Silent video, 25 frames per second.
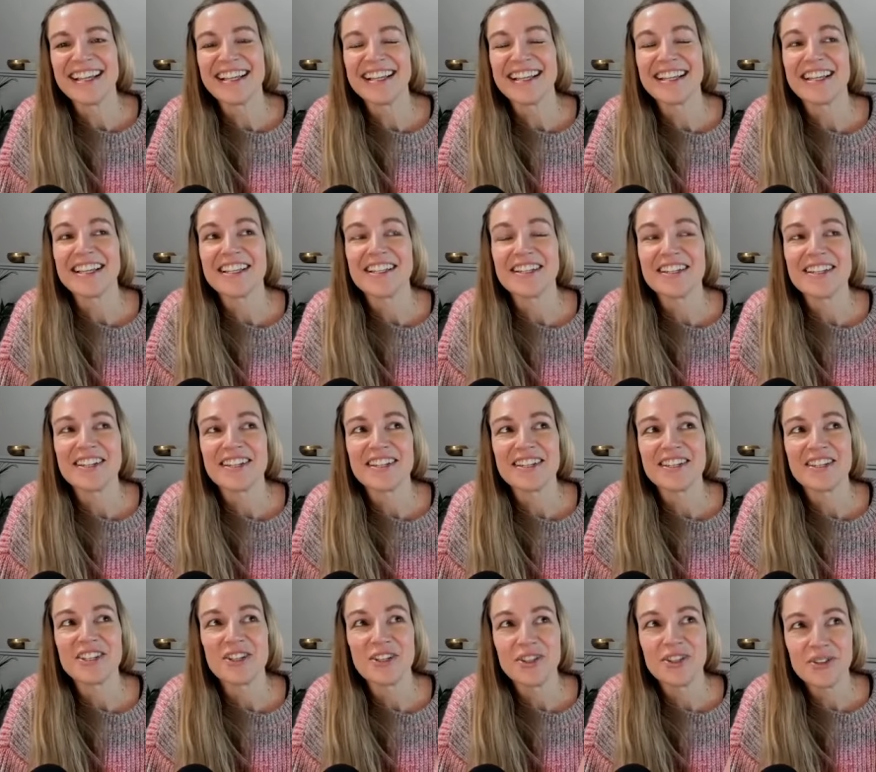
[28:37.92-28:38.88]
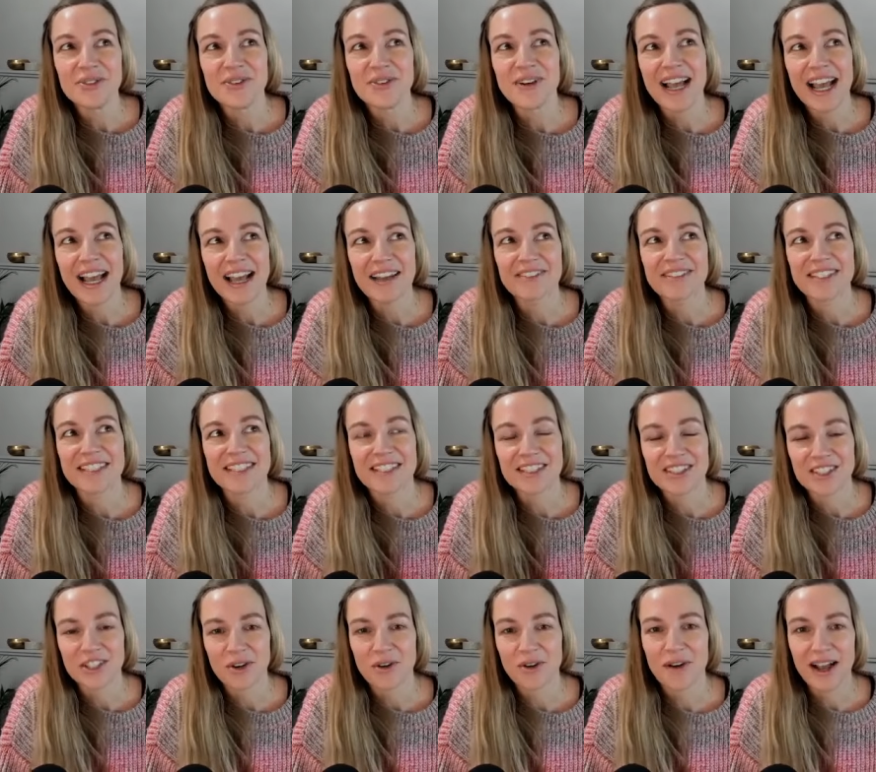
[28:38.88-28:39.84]
you have to
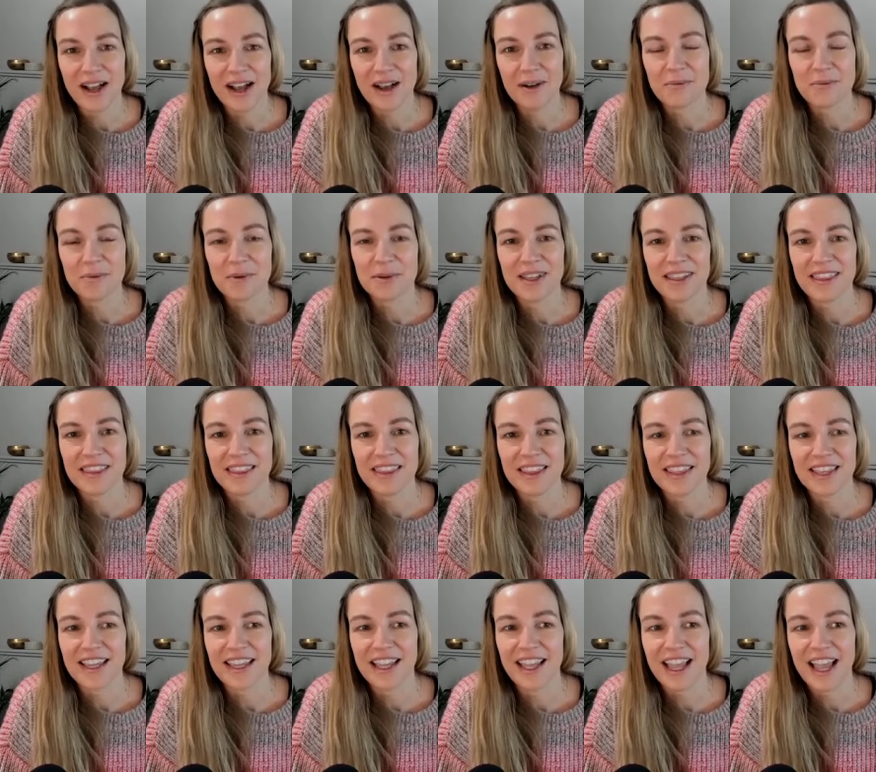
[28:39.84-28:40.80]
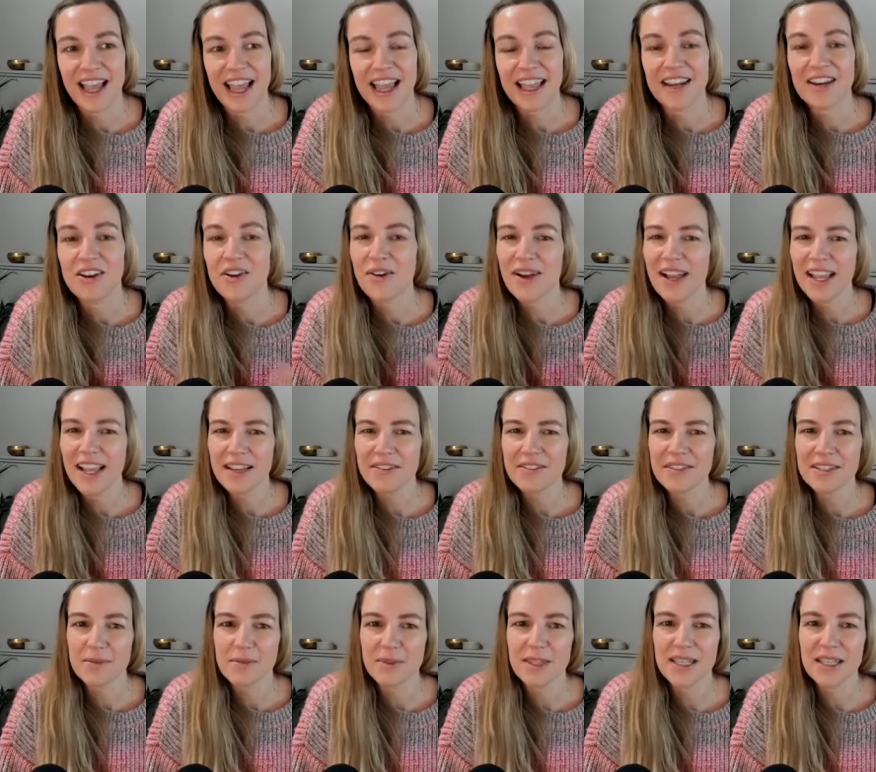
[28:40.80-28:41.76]
show up with like i know i
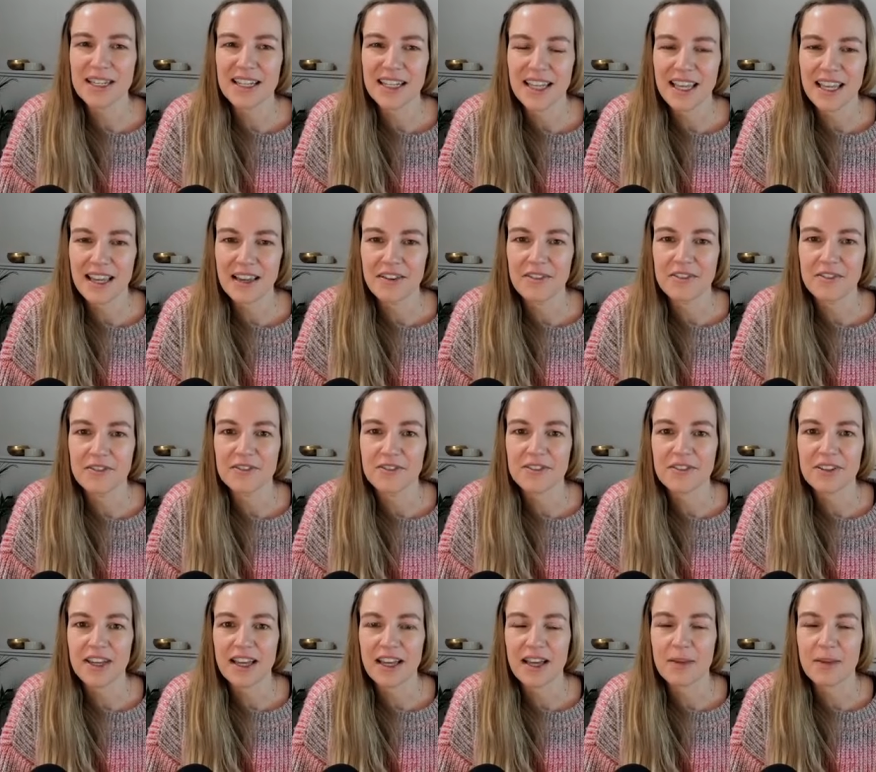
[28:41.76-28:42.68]
have something to give